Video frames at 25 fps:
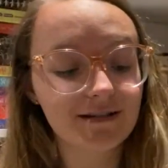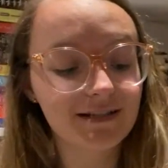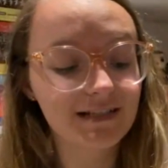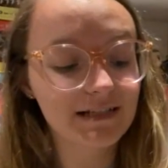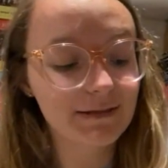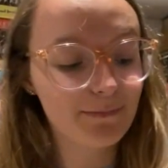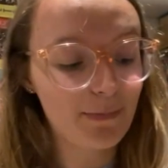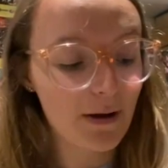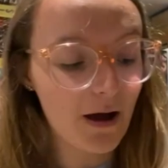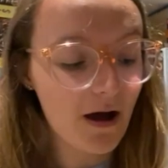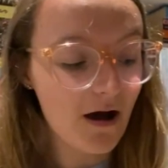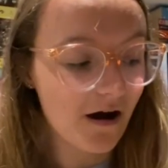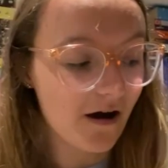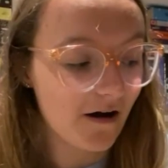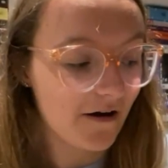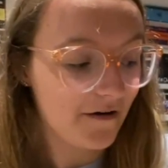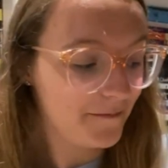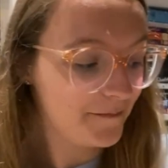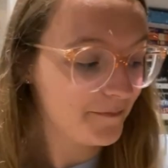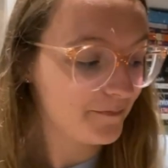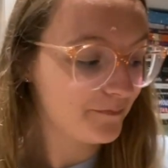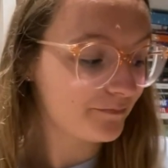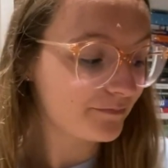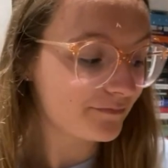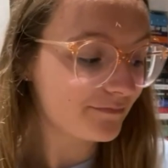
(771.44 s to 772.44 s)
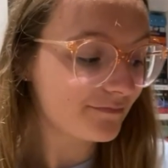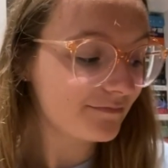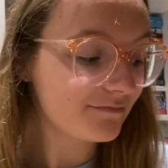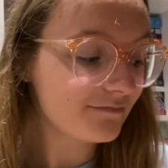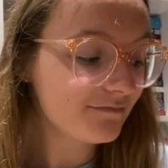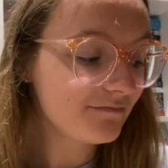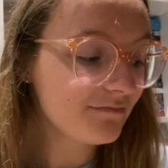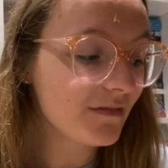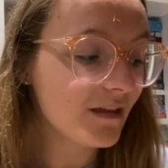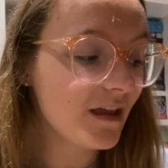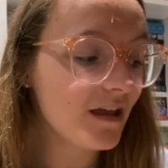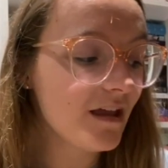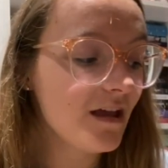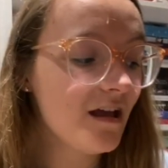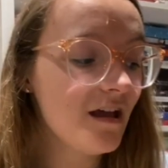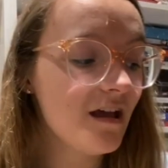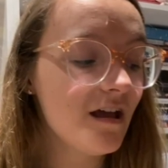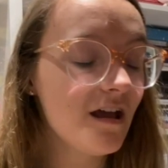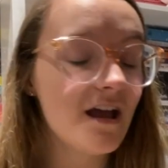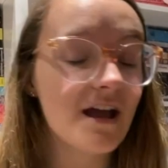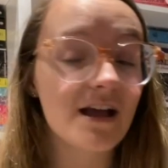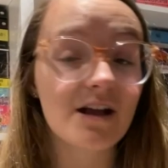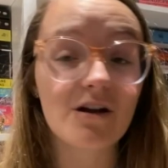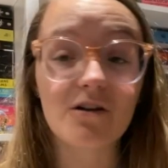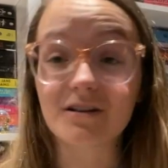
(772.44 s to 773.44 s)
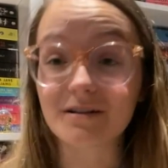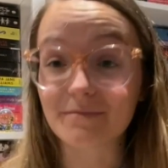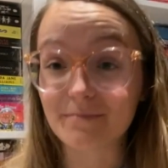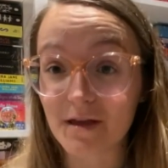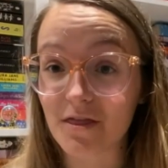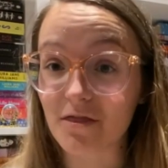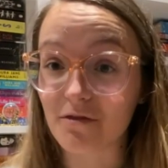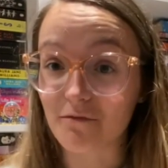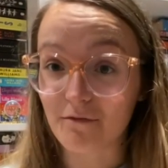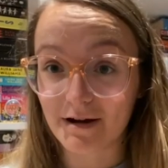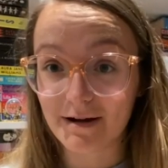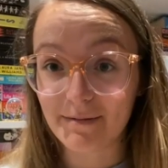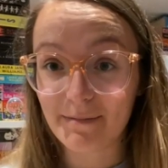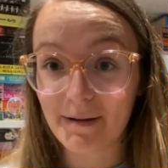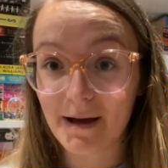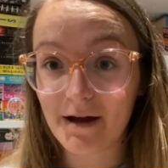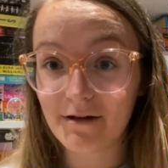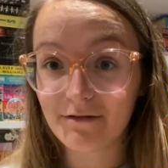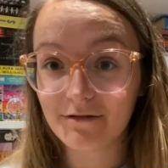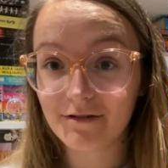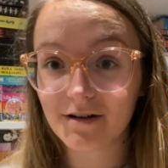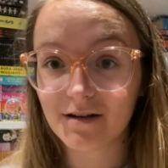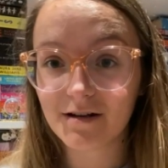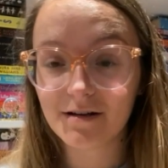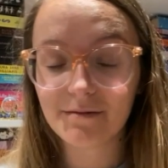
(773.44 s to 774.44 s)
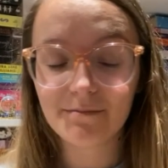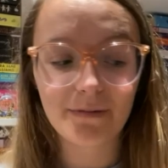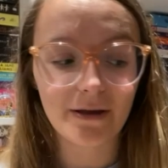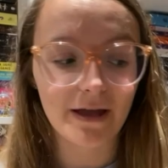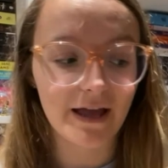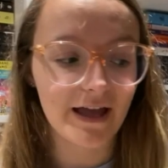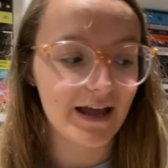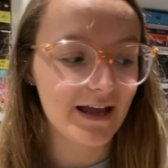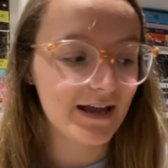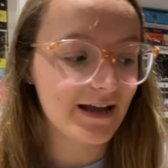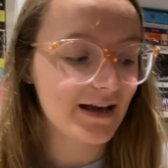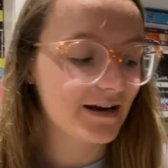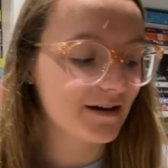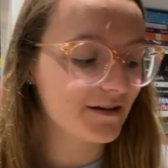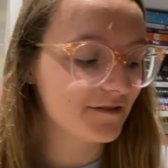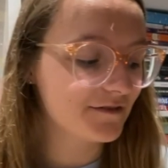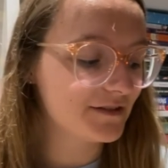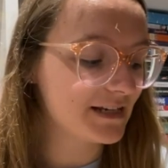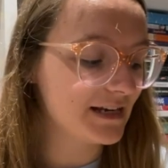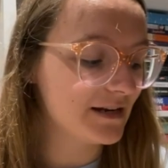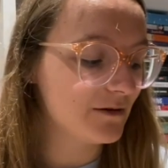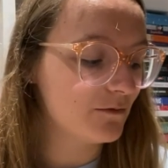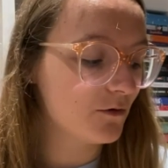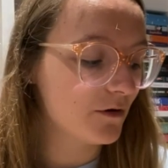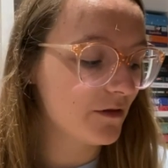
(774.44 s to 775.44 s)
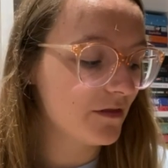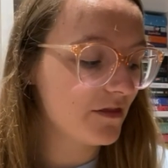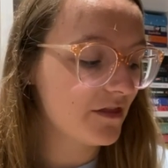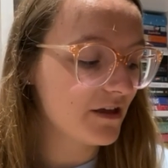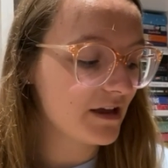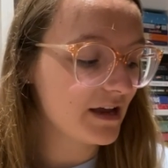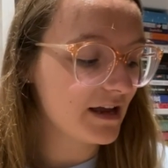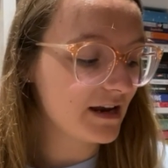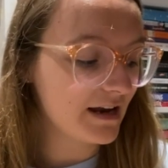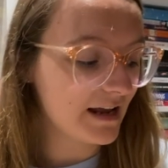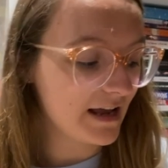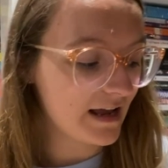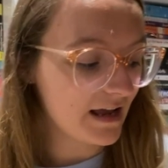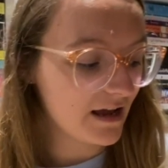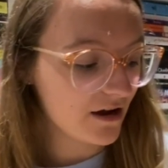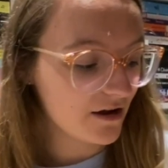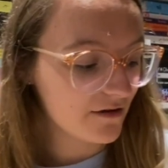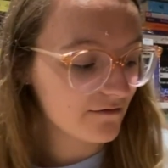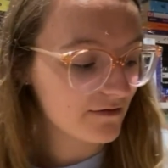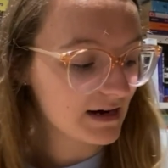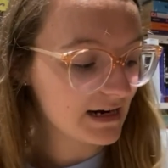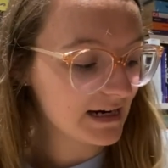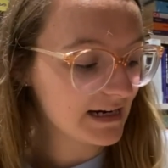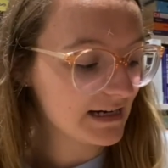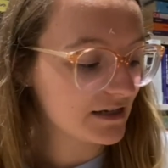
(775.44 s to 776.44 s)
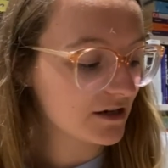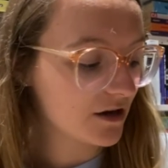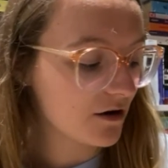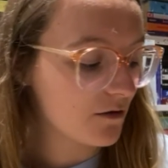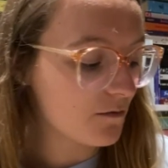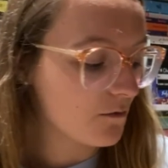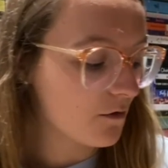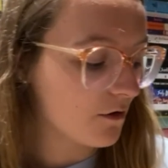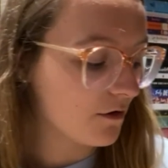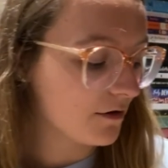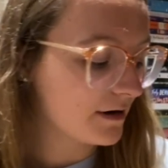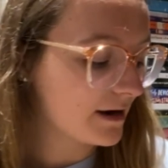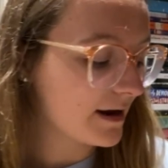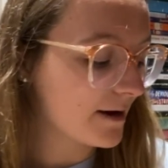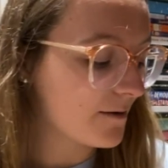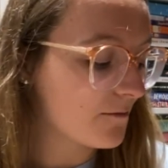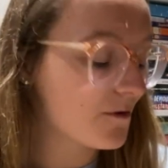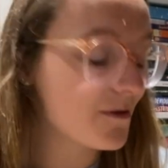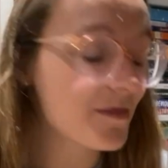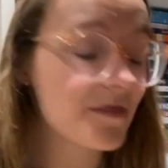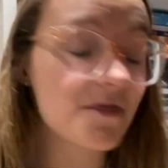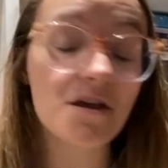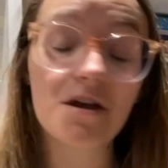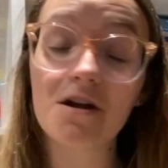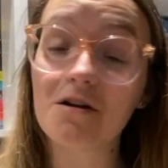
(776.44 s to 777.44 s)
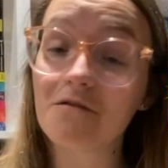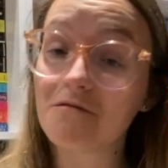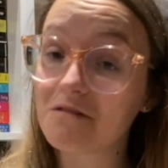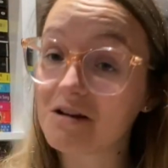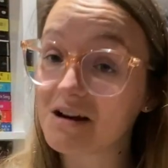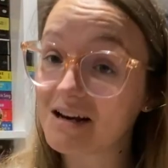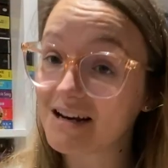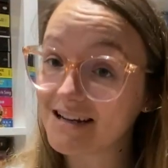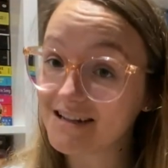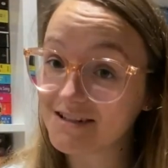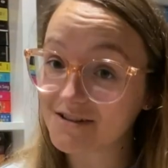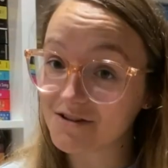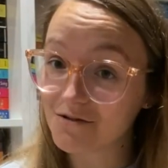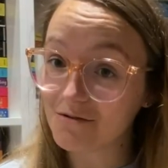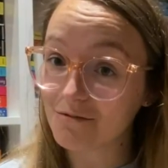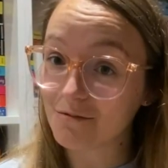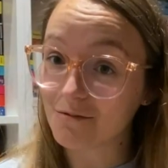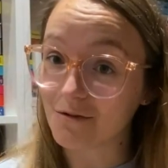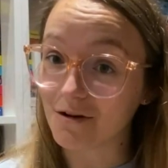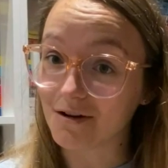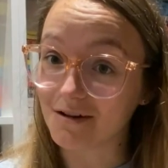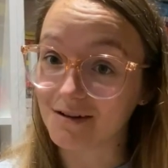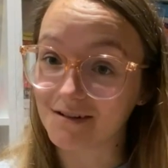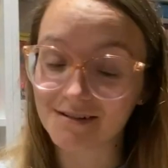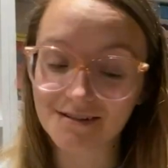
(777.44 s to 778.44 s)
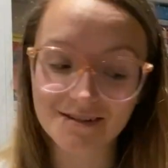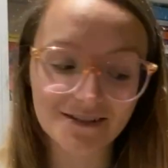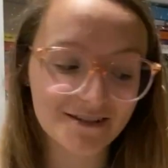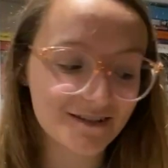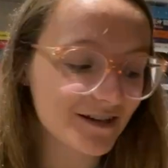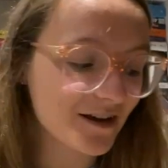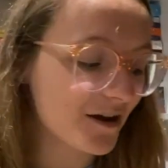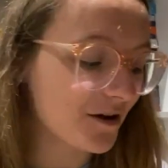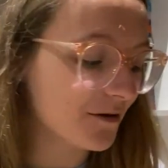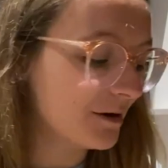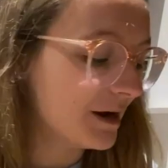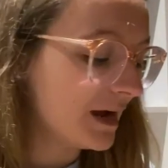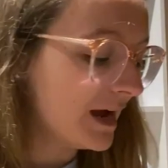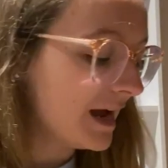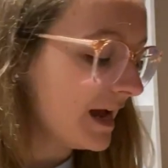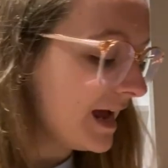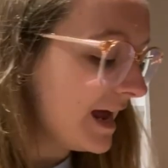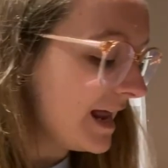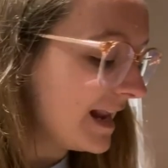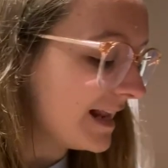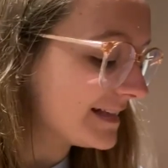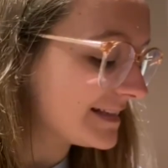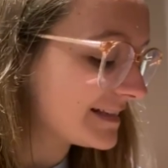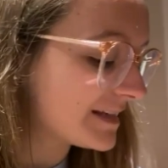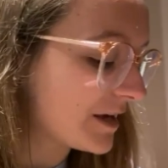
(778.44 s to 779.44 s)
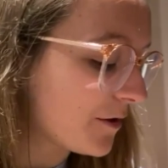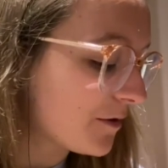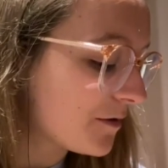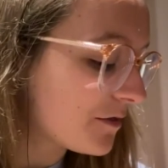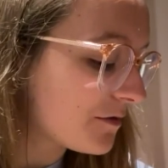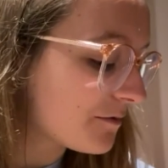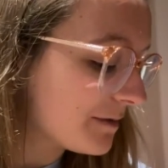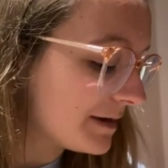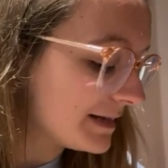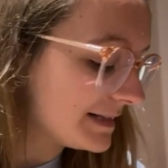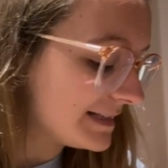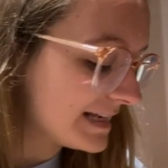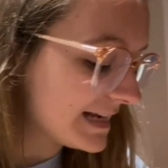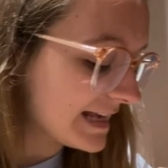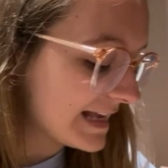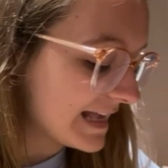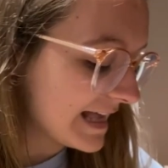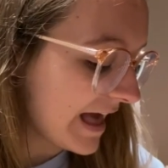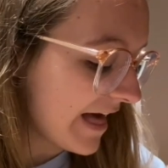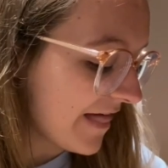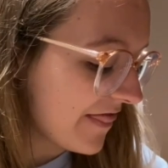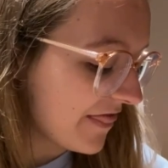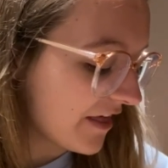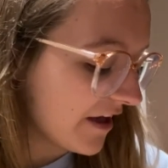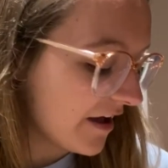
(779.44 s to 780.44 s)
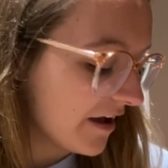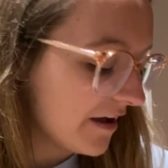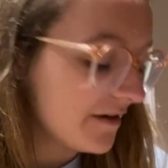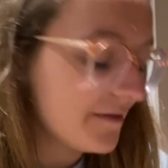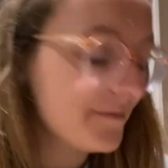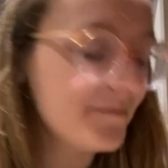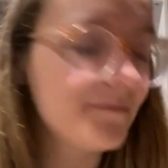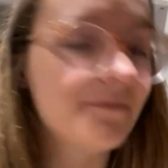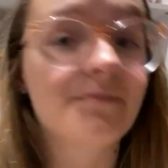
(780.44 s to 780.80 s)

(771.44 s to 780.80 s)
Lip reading: Spar. Cost me £3.09, and I've seen one thing in here I really don't want and one thing I really do want. So let's go through it together.